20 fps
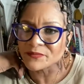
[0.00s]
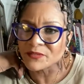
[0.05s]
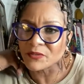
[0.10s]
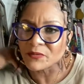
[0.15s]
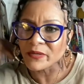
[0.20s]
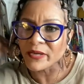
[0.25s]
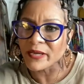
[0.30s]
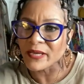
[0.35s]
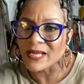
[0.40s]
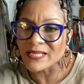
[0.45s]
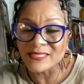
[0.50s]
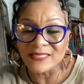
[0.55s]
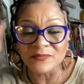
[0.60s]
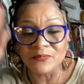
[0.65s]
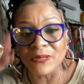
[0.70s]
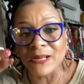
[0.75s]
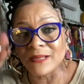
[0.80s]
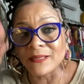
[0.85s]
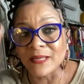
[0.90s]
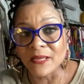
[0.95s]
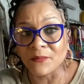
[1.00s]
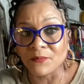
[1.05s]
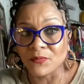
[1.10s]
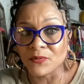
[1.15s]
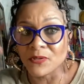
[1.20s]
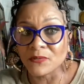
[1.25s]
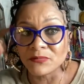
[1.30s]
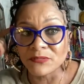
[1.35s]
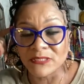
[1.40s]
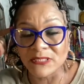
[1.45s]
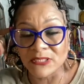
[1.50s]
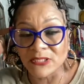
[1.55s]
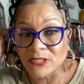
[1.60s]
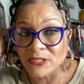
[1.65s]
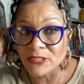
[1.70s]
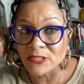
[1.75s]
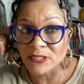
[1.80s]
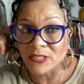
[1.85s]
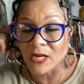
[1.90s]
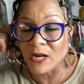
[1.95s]
Okay, I just probably ain't bored with the shit
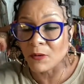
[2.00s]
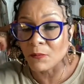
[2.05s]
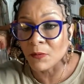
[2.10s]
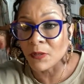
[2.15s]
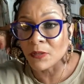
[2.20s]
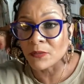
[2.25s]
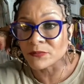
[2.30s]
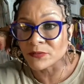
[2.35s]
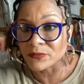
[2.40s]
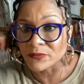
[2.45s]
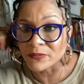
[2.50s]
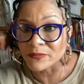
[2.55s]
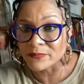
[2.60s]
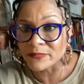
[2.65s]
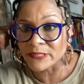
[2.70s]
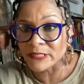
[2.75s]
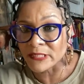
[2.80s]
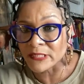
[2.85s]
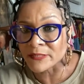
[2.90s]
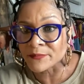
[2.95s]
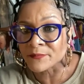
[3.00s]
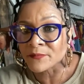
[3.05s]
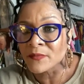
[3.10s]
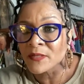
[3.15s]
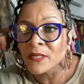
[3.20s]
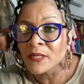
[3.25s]
that y'all want. You know what I'm saying?